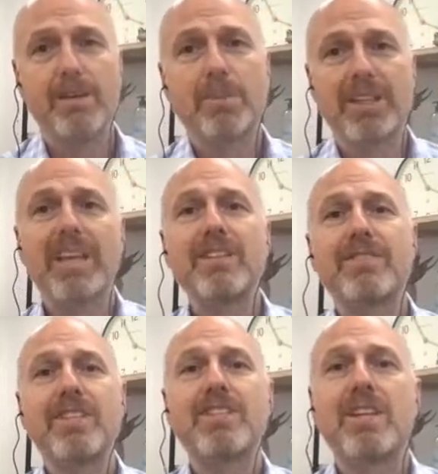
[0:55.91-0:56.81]
By the end of
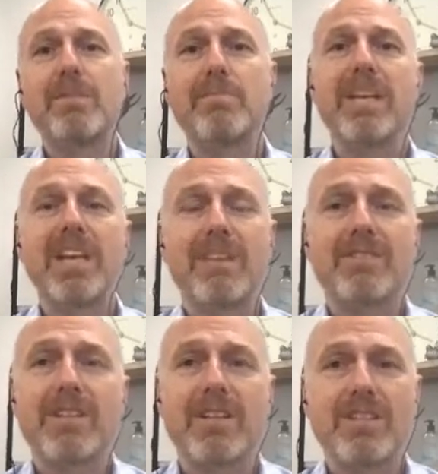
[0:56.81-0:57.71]
this year, many
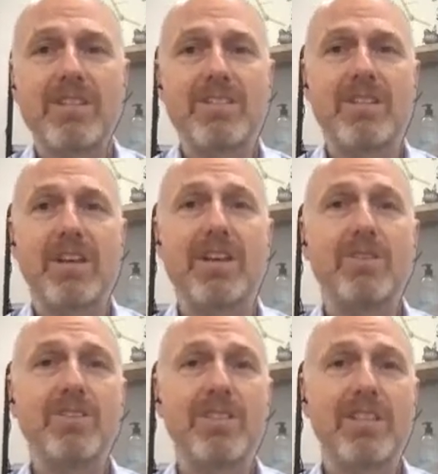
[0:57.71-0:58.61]
advertisers are
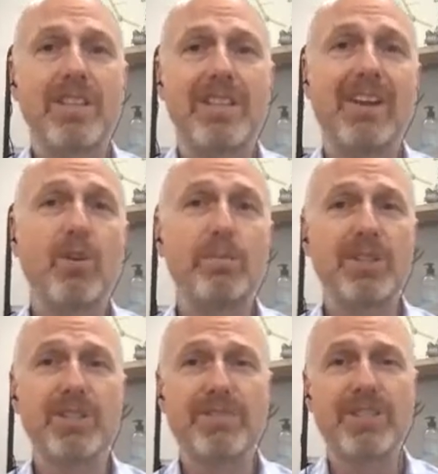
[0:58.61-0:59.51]
going to see that their
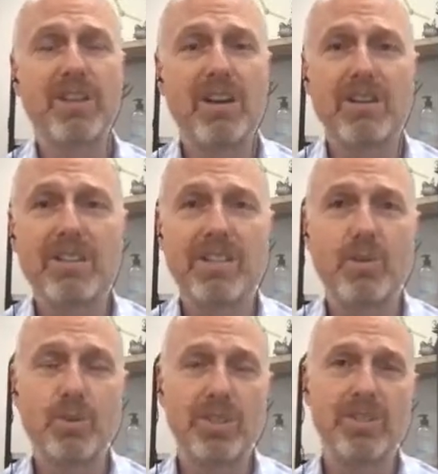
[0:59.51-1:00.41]
options for targeting
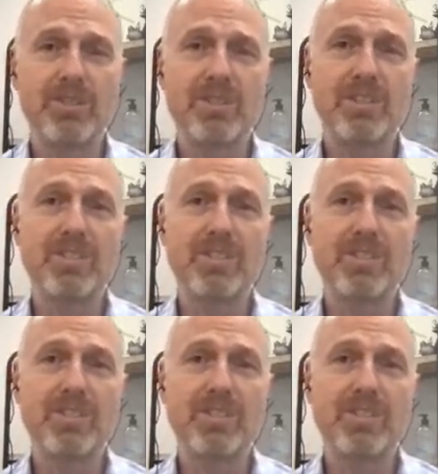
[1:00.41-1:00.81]
audiences